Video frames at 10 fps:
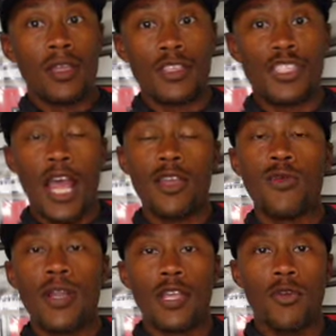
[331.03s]
shallow
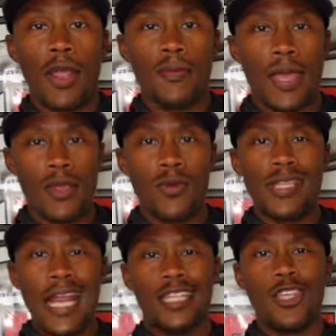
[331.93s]
running crankbait, we
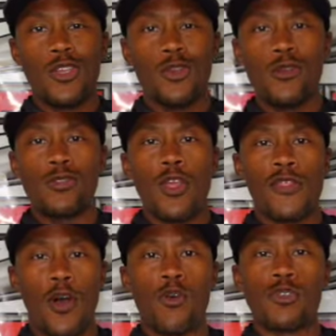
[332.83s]
like to use
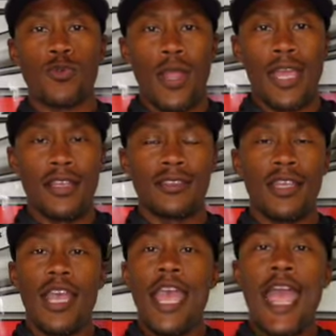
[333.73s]
those reds.
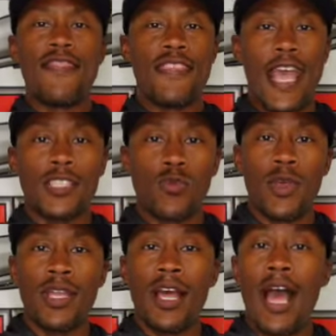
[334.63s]
And that's
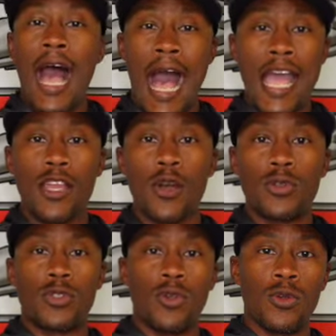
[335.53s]
when I go
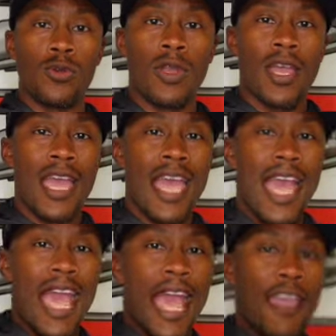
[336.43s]
to
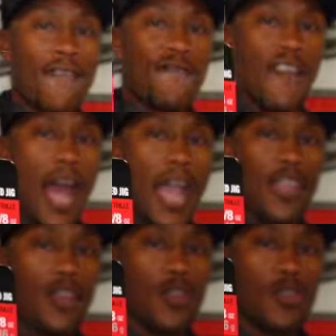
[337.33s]
a
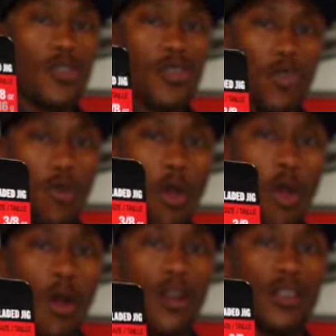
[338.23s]
fire
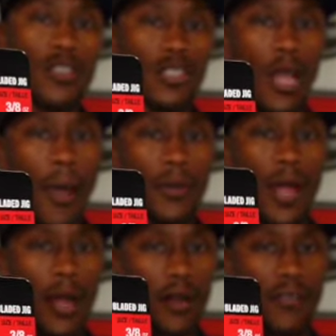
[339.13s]
craw
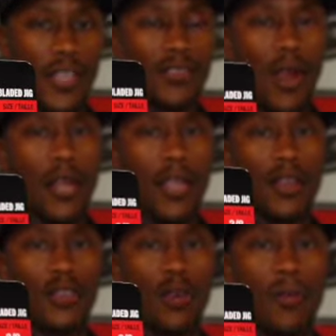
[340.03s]
Slobberknocker. This right here
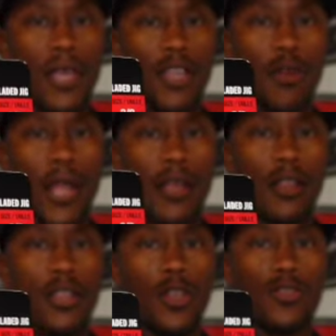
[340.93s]
is going to be a great
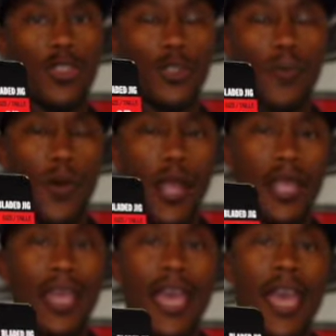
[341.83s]
color to use in the
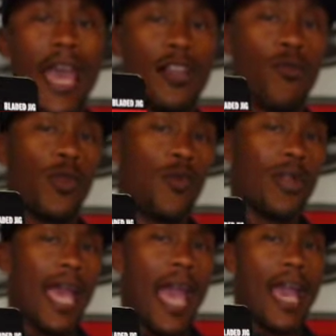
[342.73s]
spring. And when you
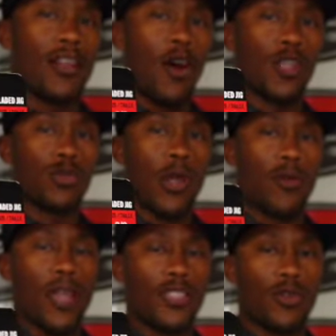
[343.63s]
want to add also a
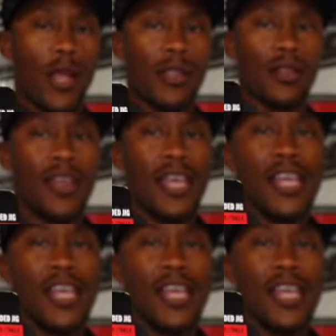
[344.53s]
red trailer